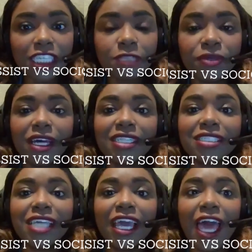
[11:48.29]
It's because
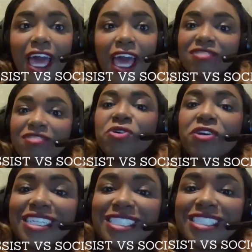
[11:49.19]
they have, the
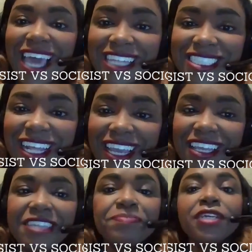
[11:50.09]
word is gaslighting,